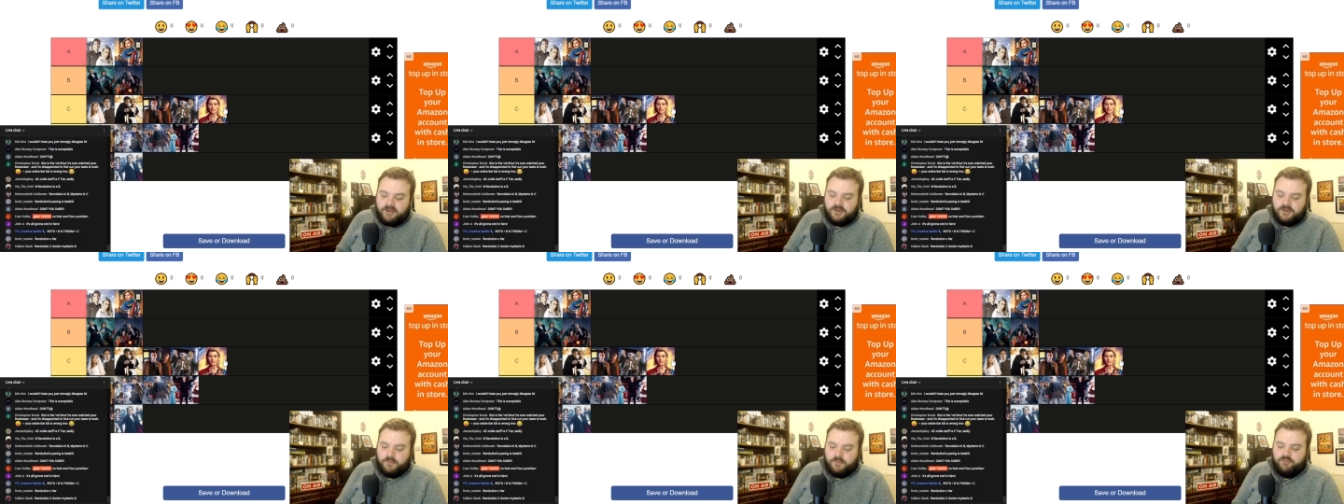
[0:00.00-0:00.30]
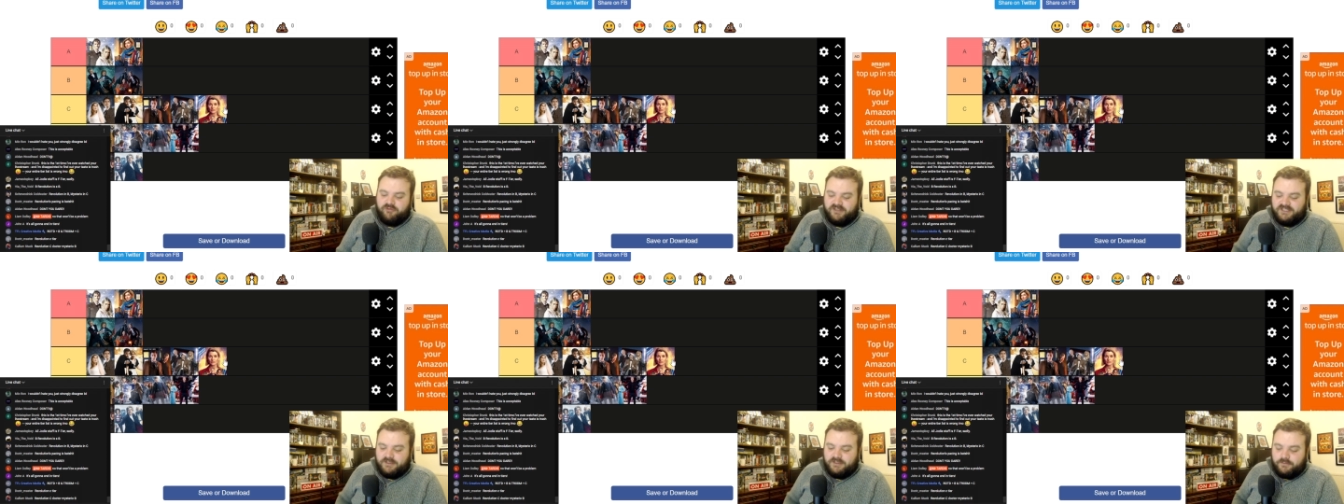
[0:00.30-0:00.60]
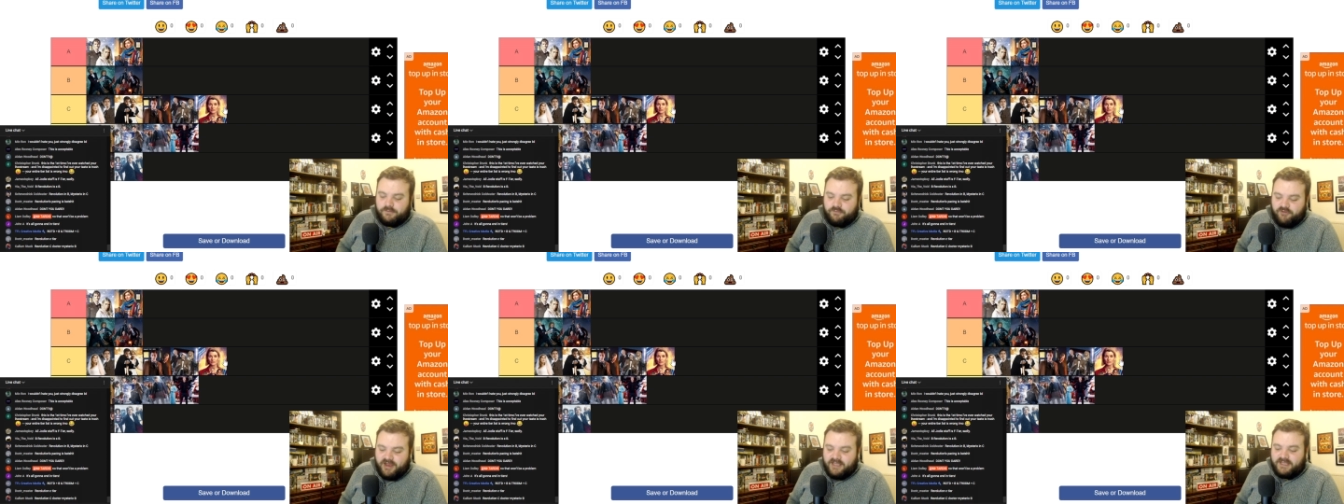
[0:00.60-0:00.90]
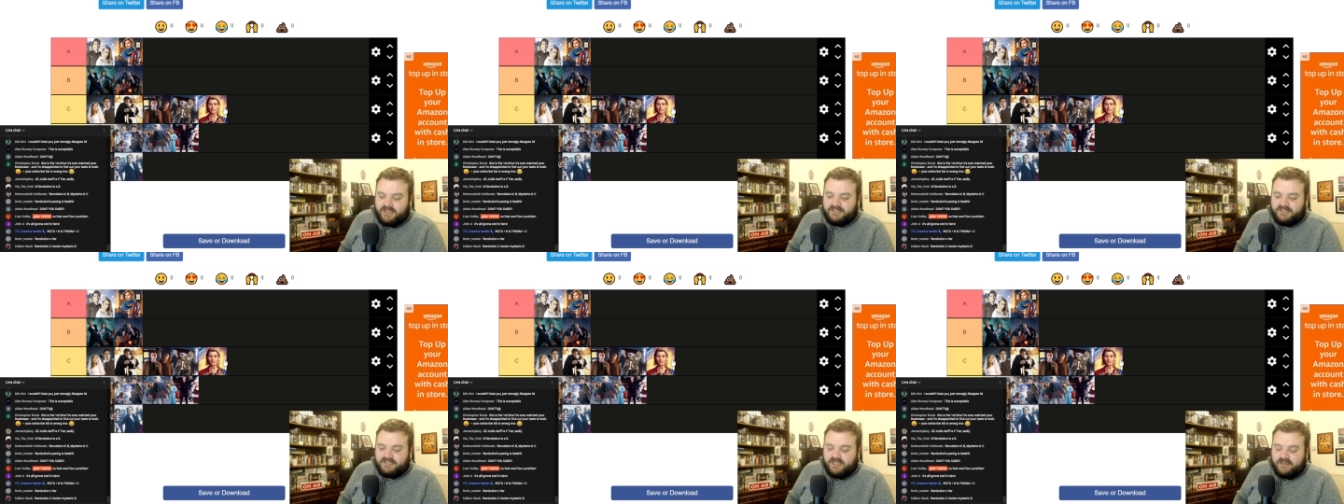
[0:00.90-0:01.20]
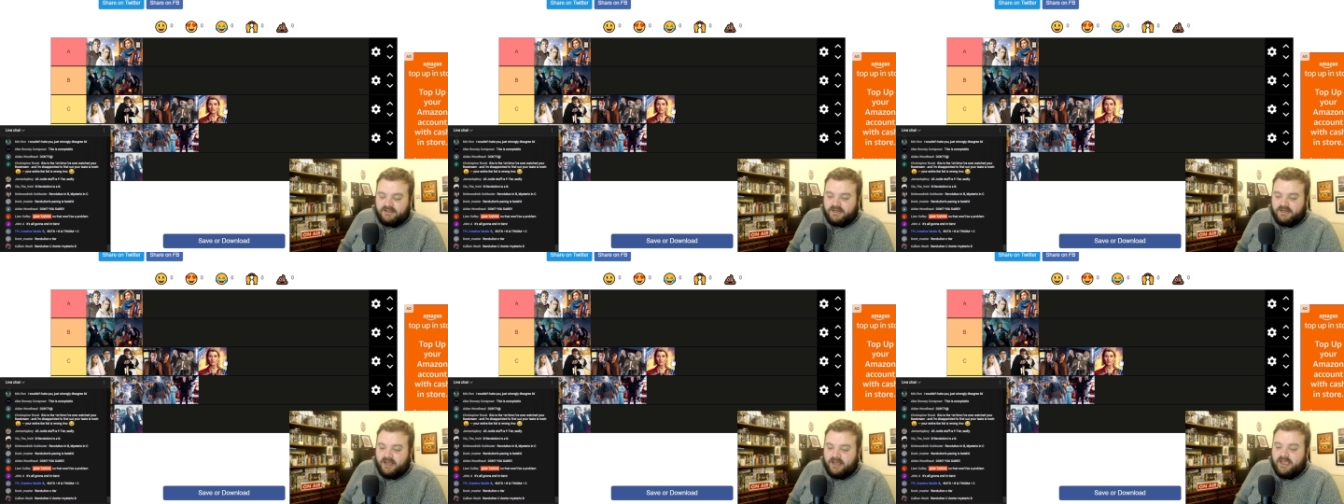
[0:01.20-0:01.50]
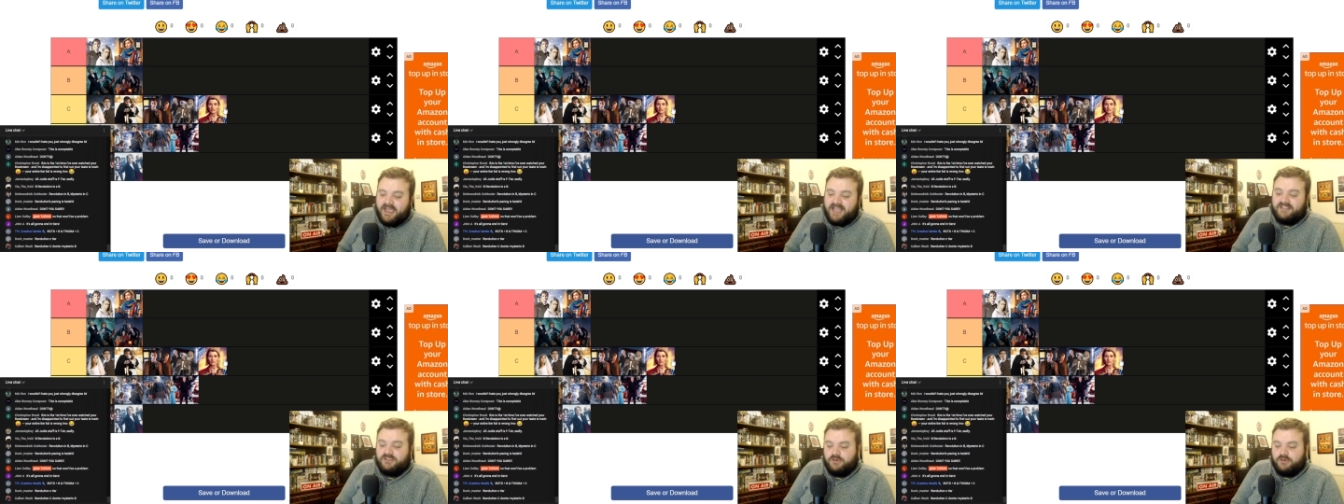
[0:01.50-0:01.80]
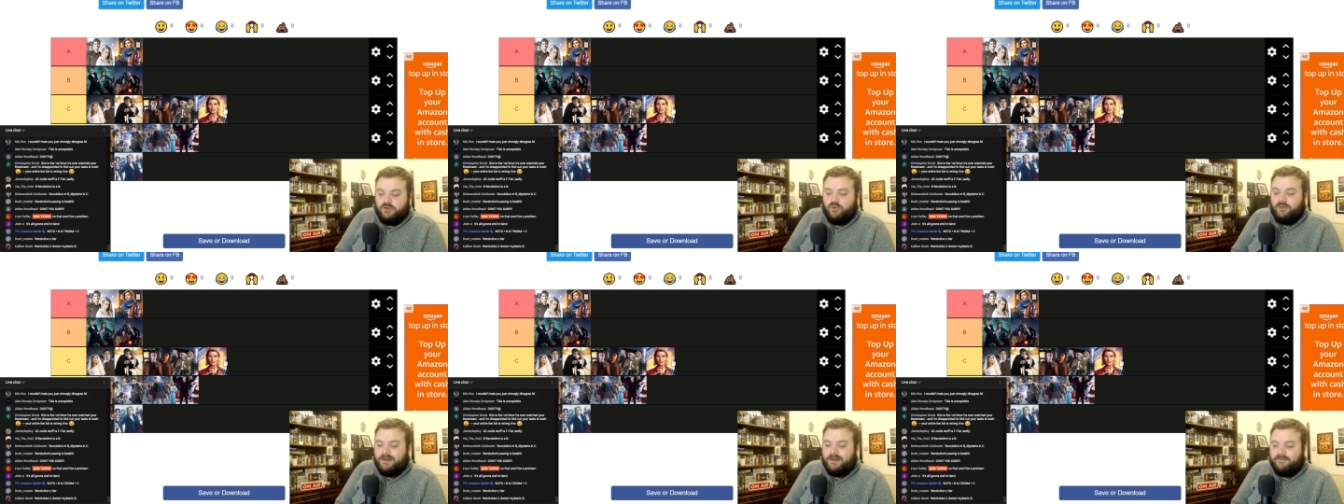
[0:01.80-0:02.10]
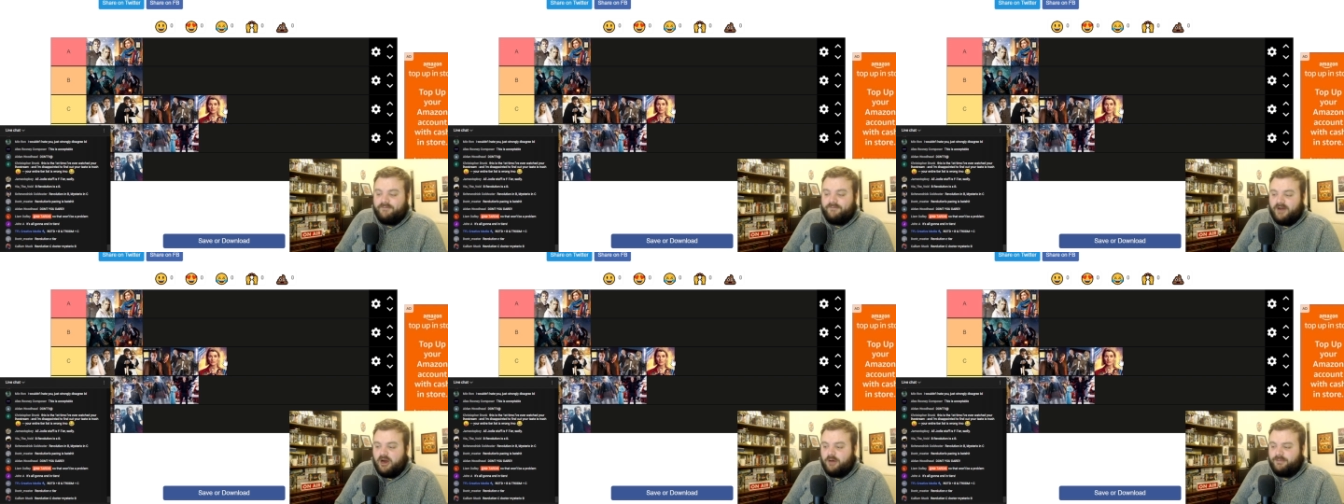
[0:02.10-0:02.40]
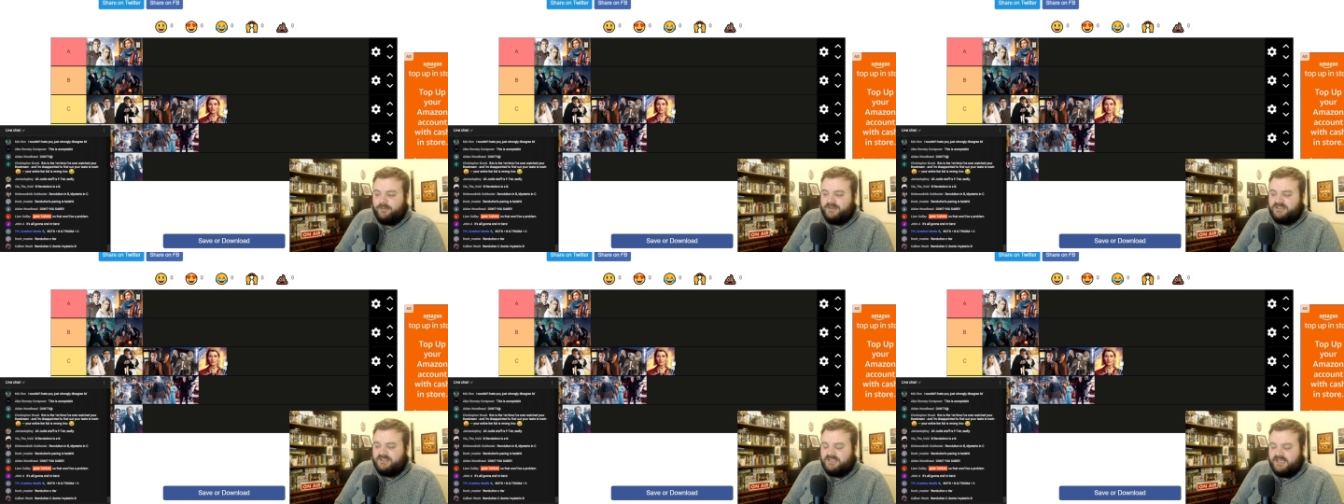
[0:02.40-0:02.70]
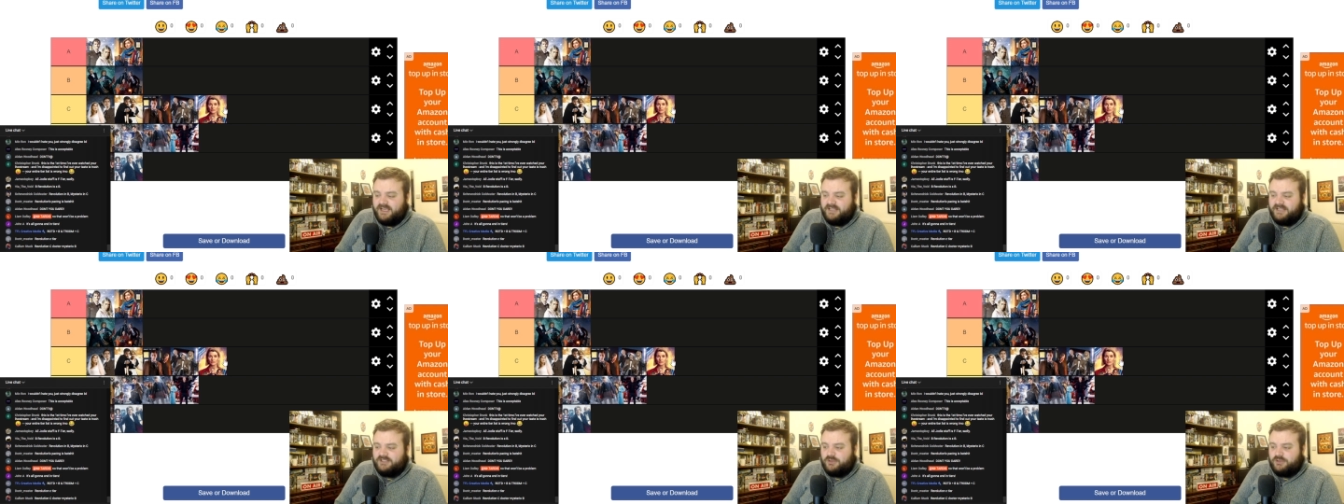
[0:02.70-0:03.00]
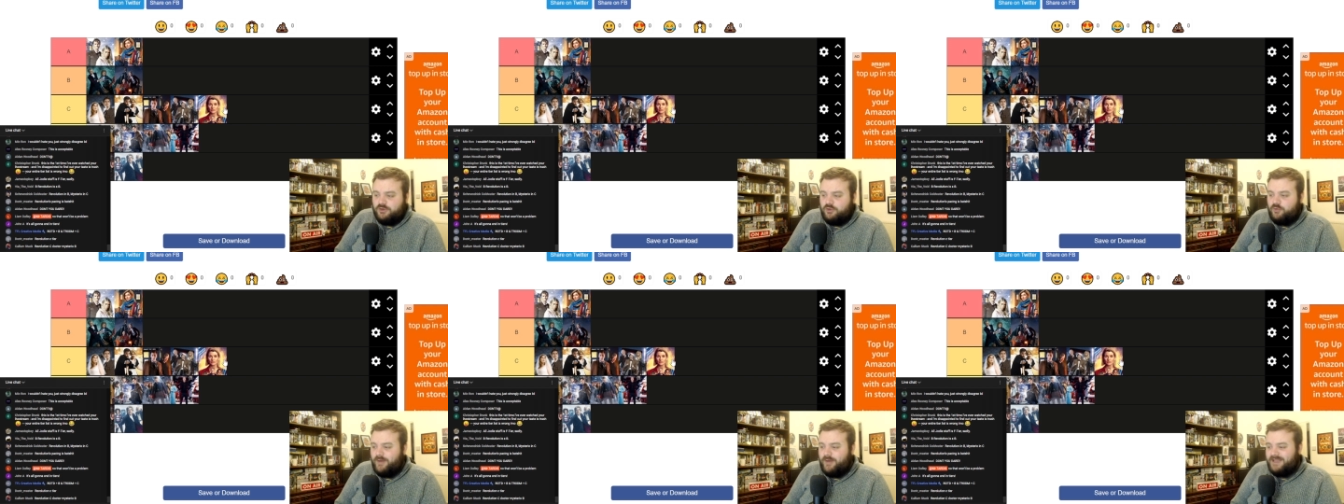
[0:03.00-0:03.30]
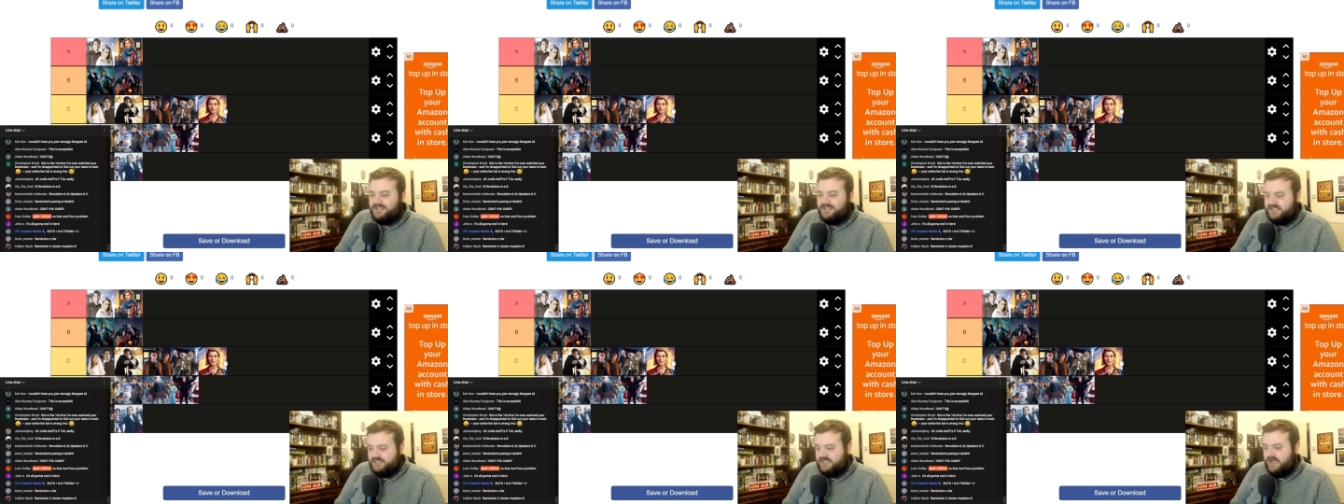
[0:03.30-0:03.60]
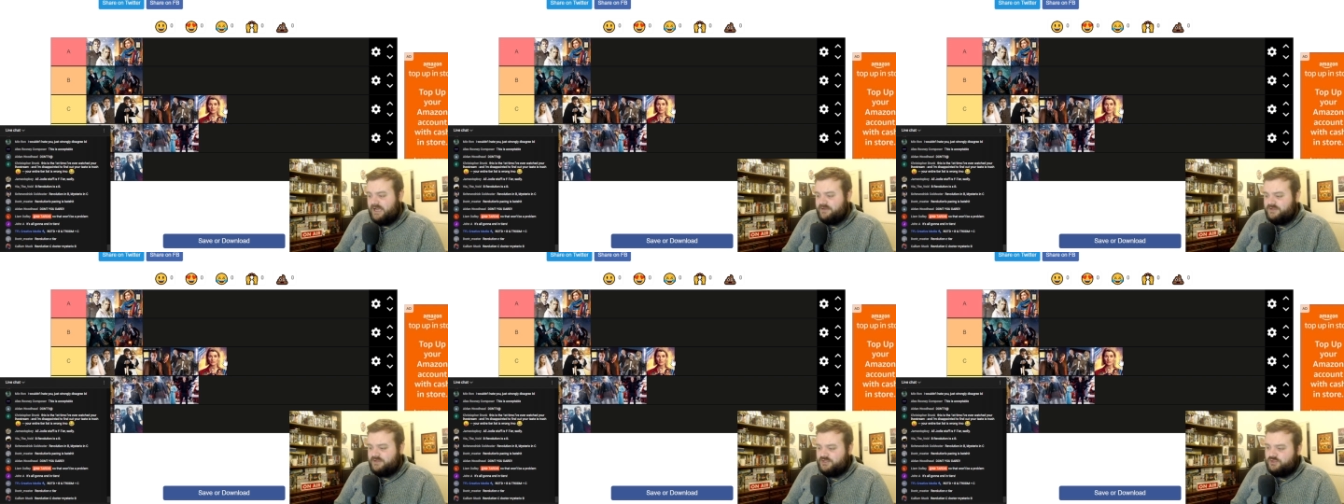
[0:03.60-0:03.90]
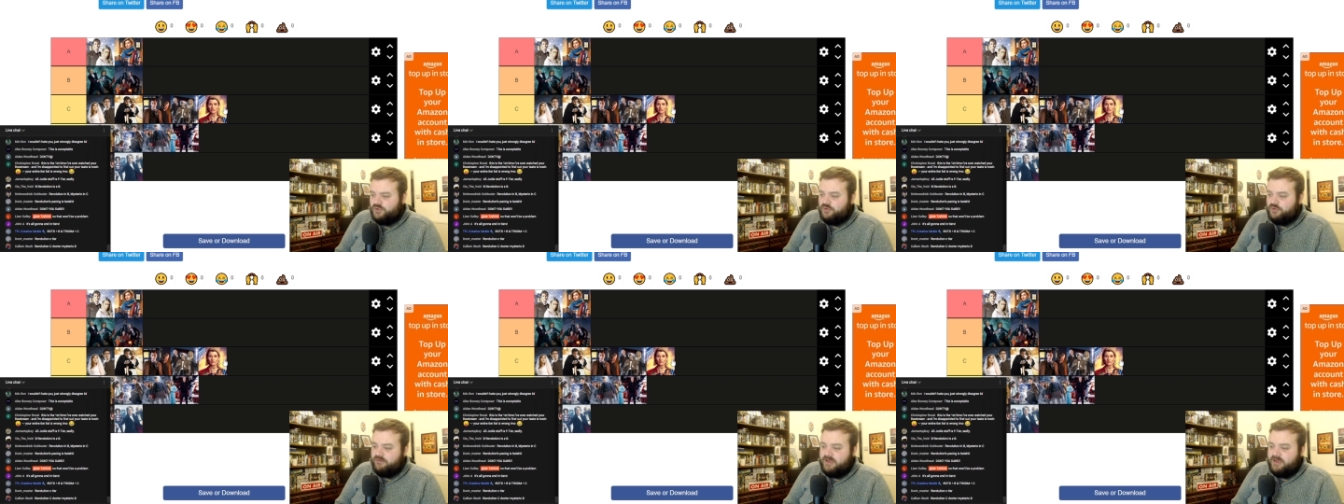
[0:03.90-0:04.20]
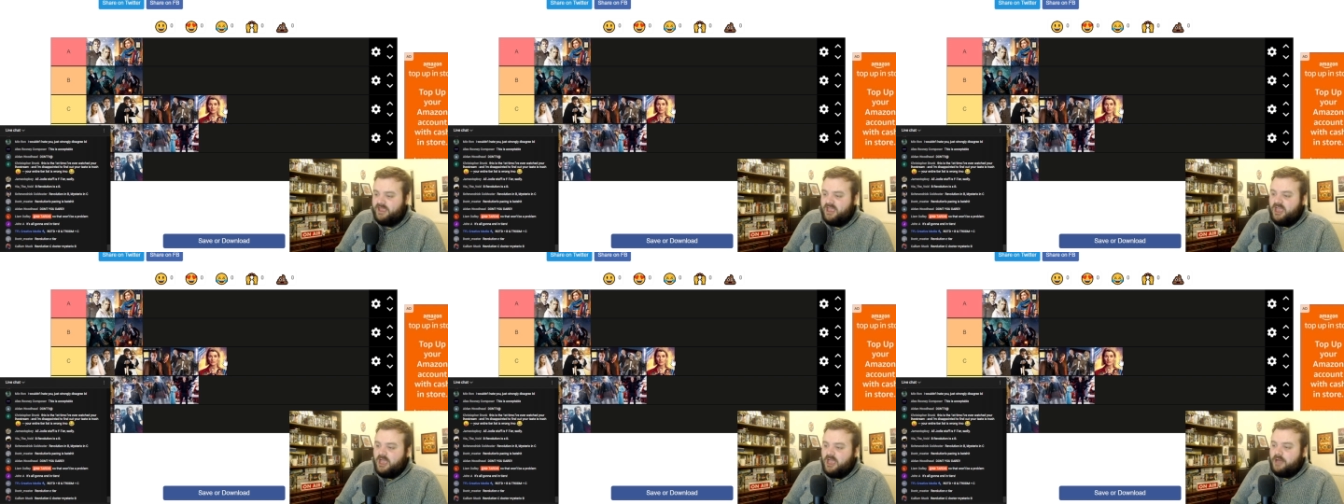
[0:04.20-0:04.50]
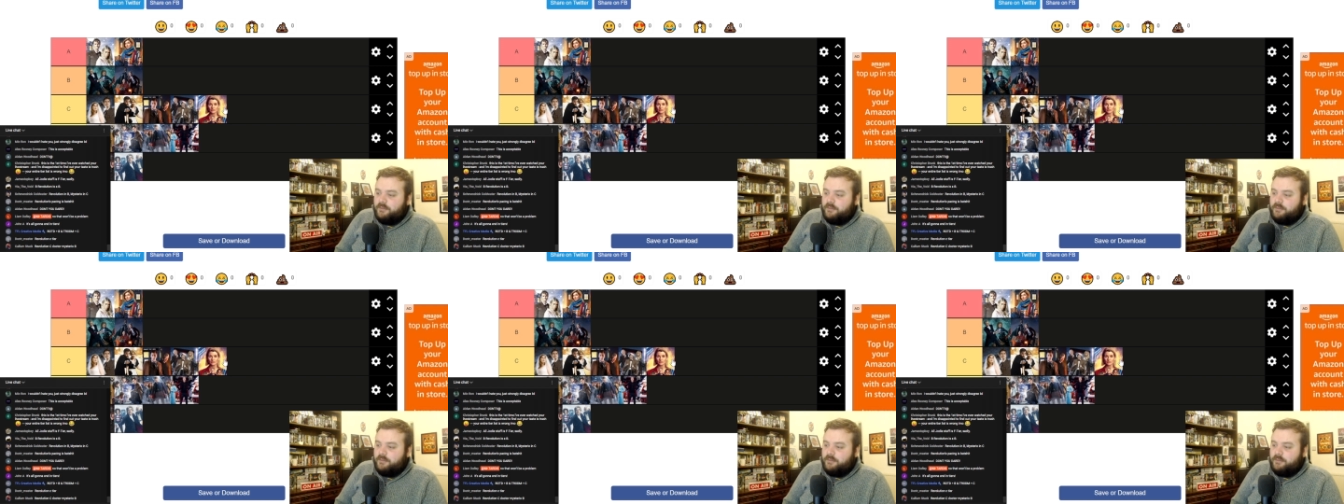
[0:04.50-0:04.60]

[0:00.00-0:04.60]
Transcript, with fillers: The prison break is, you know, it's a cool environment, it's a cool way to start the story,